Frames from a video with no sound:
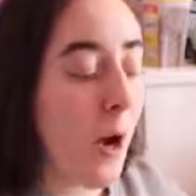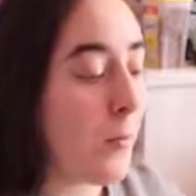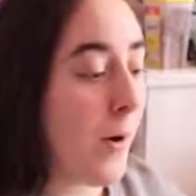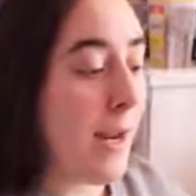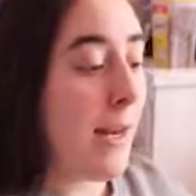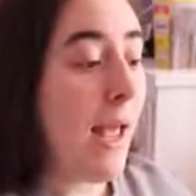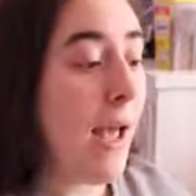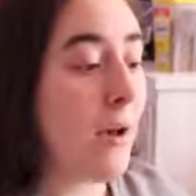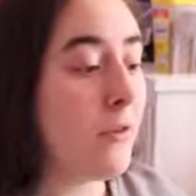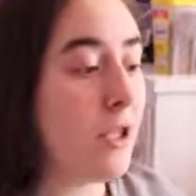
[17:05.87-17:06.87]
Uh, right
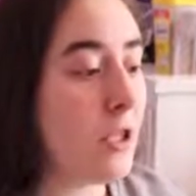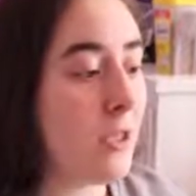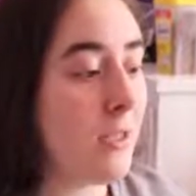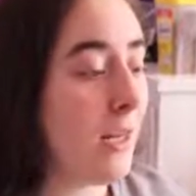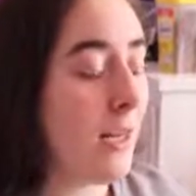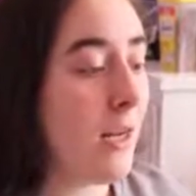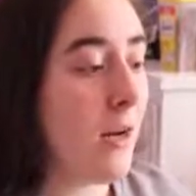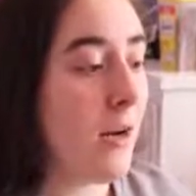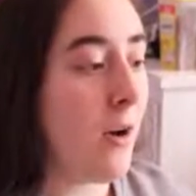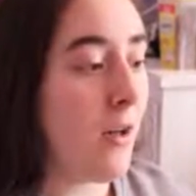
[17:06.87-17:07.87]
now, she's just sitting
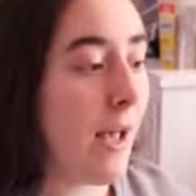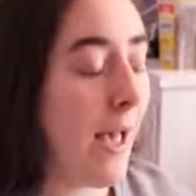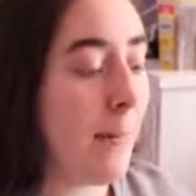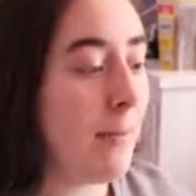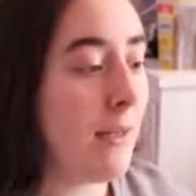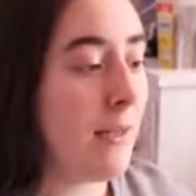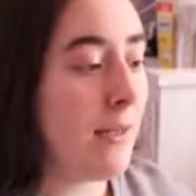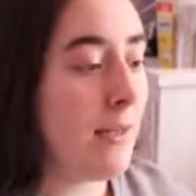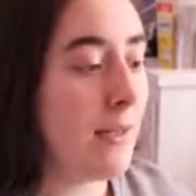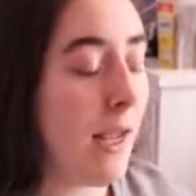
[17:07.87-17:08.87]
here all
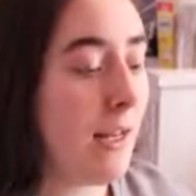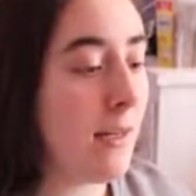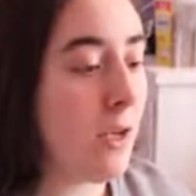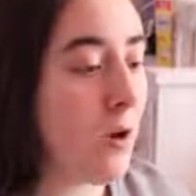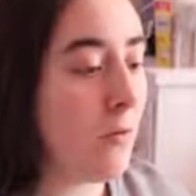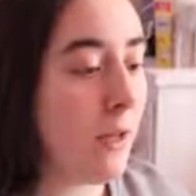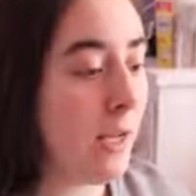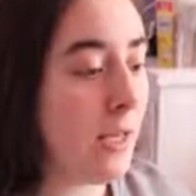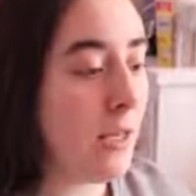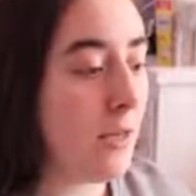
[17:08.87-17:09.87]
happy, dandy go
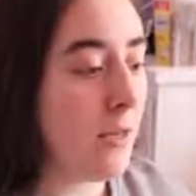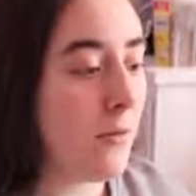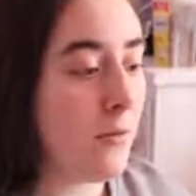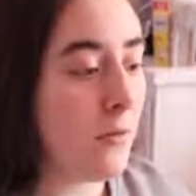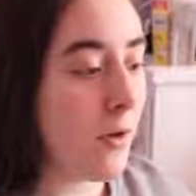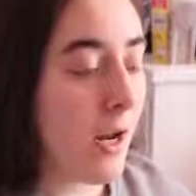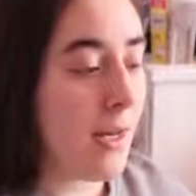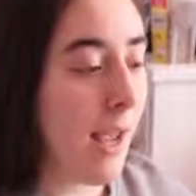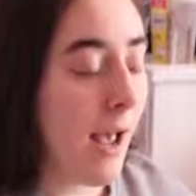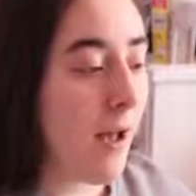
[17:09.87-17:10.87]
lucky,
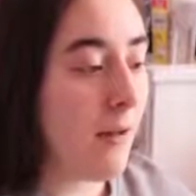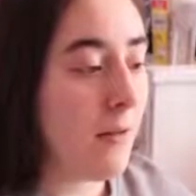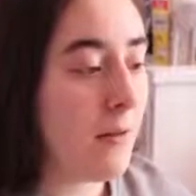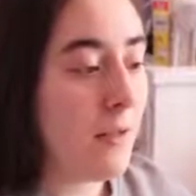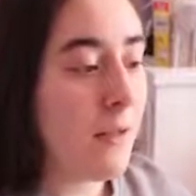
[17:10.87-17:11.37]
great gal.